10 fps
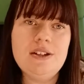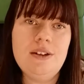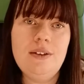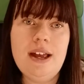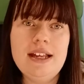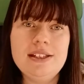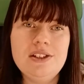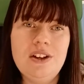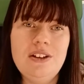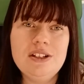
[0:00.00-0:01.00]
who is
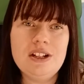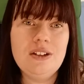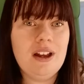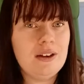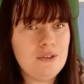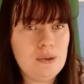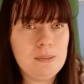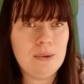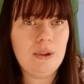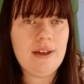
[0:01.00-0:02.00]
done to look like a football.